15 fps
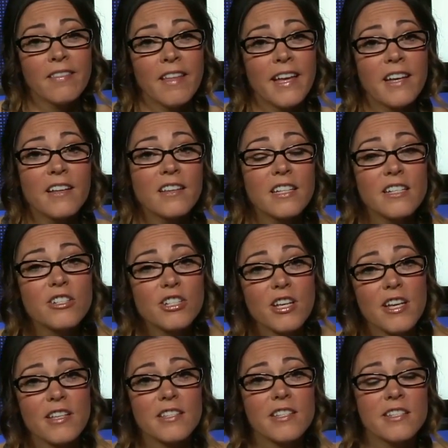like
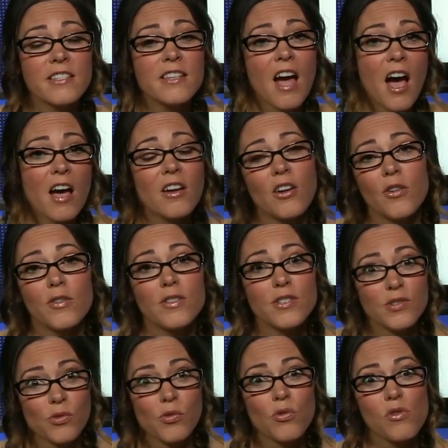Alicia, did not go to
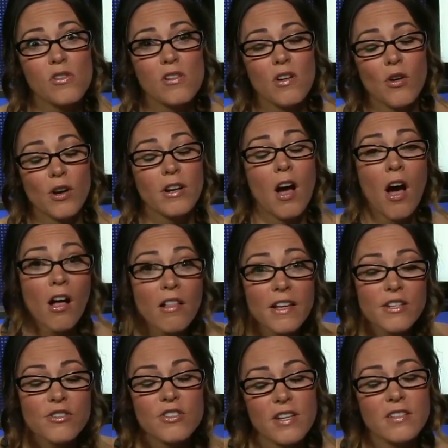school or
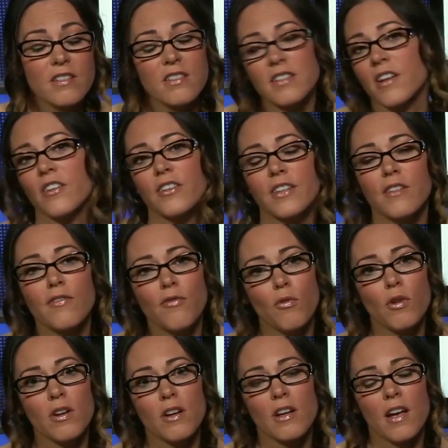college necessarily
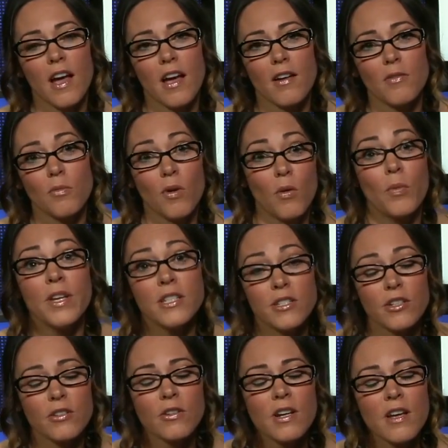for what we
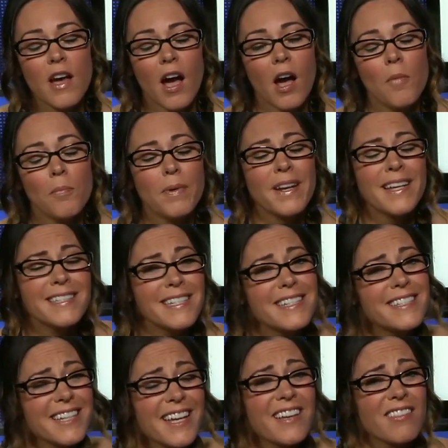do, but I
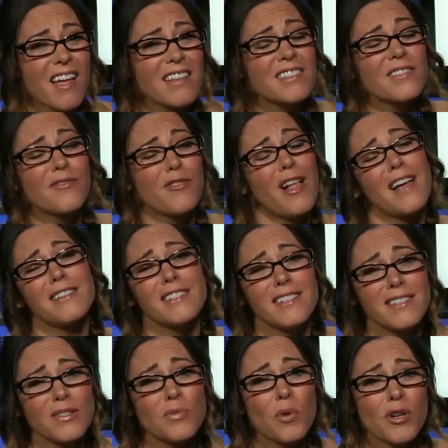did take lots of
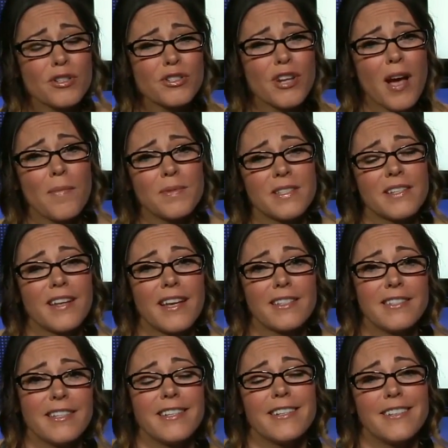classes and workshops, and I
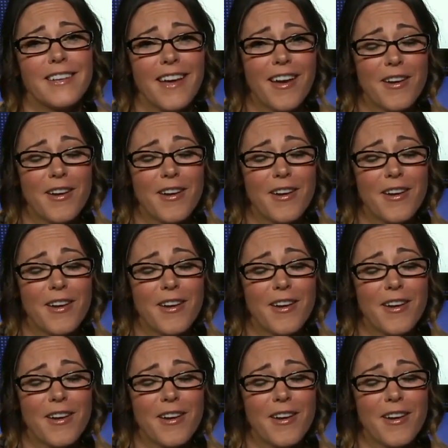did